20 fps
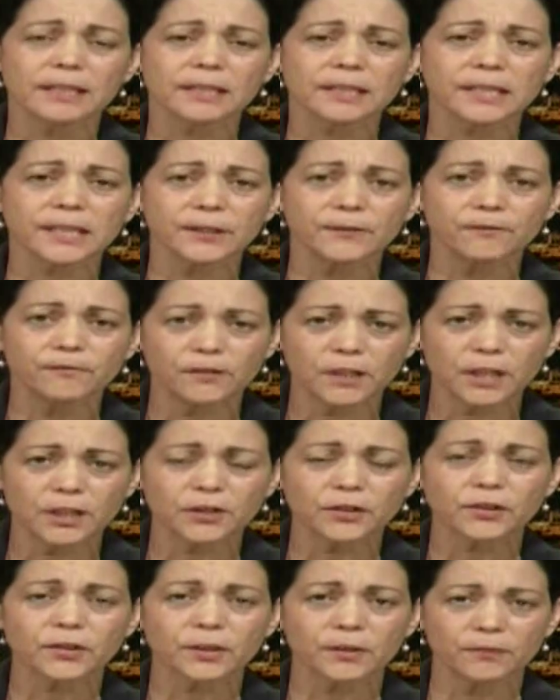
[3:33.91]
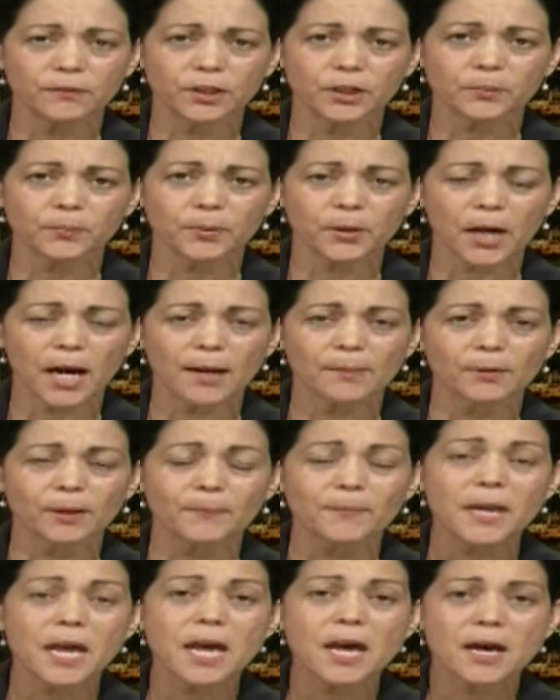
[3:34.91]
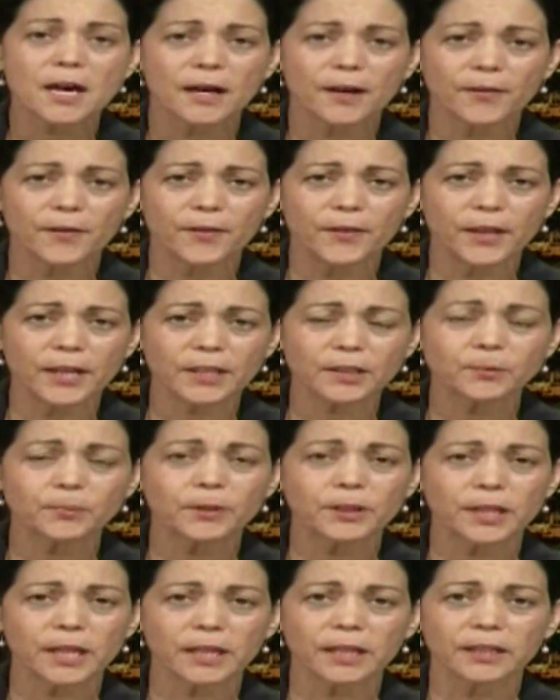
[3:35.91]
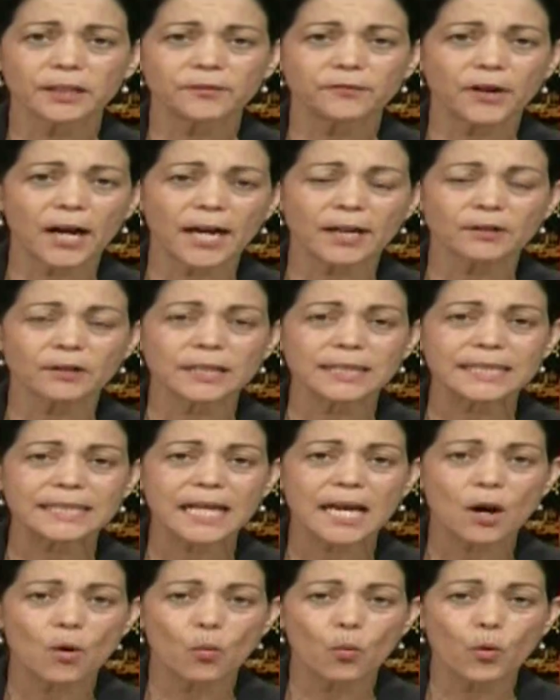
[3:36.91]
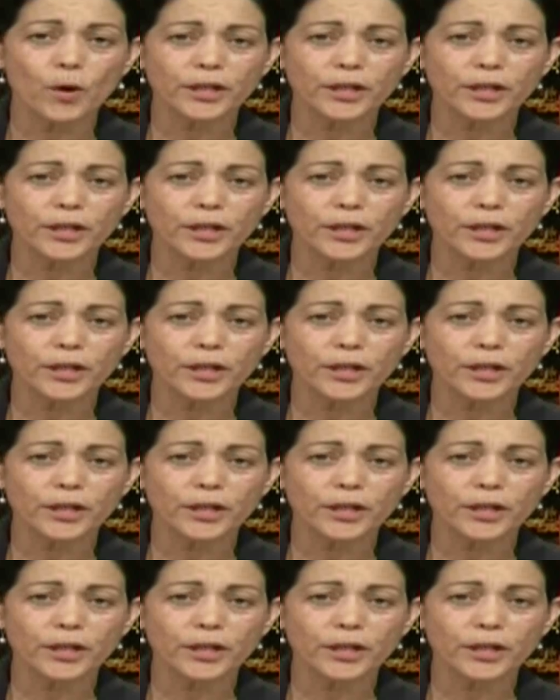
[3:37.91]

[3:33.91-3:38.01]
severe, severe problem. This particular virus, we